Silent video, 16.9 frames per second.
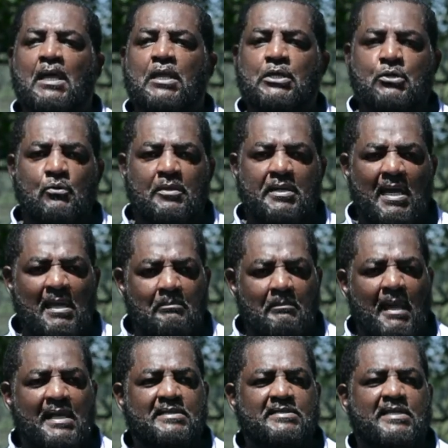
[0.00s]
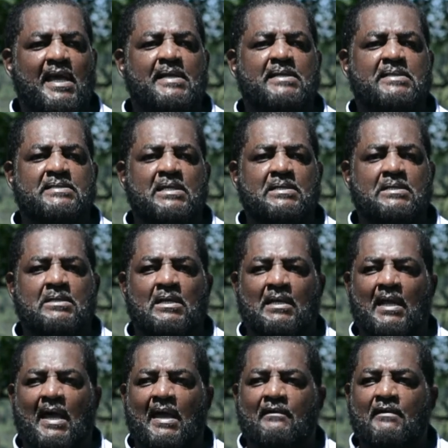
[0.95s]
You can make changes in your
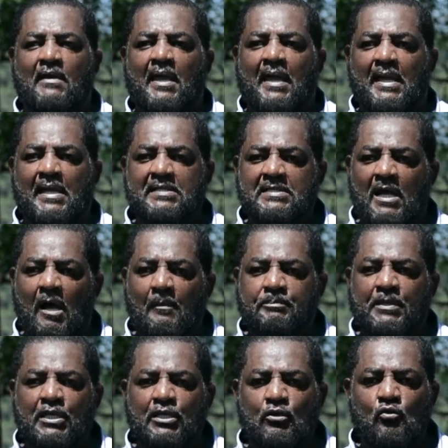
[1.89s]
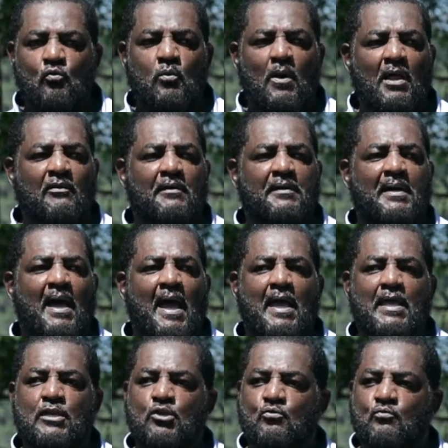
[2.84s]
life. It's up to you whether or not
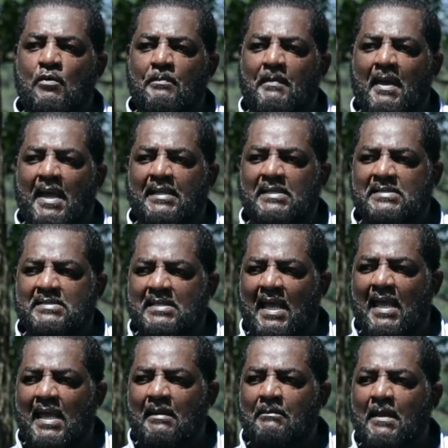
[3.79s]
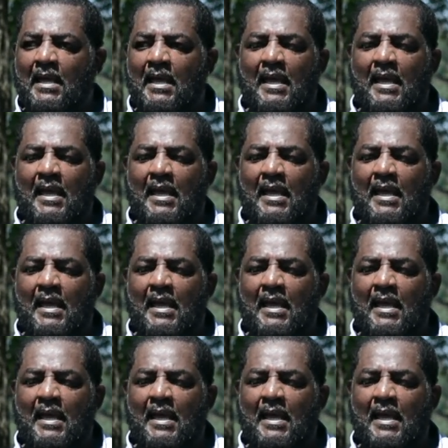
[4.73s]
not you remain the same.